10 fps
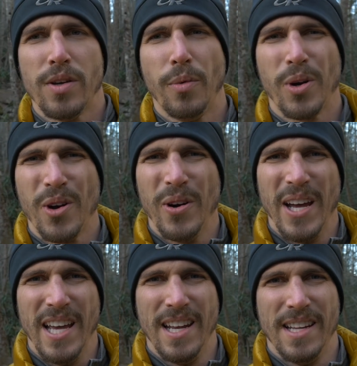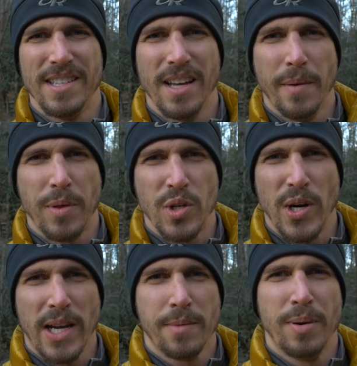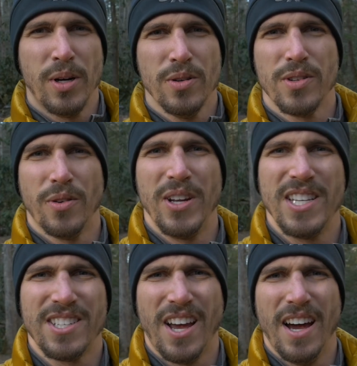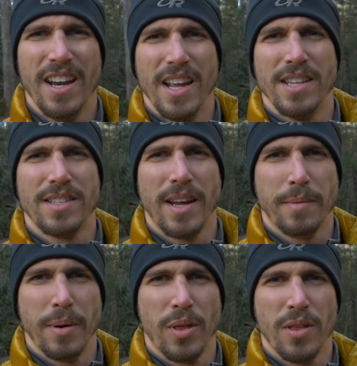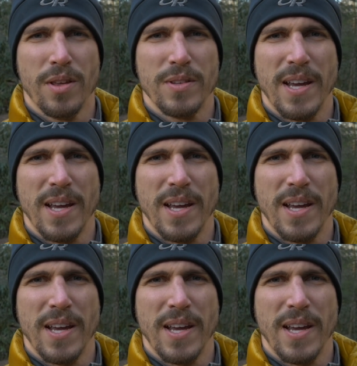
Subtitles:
So we'll go ahead and set up the trekking poles on each side and stake both of those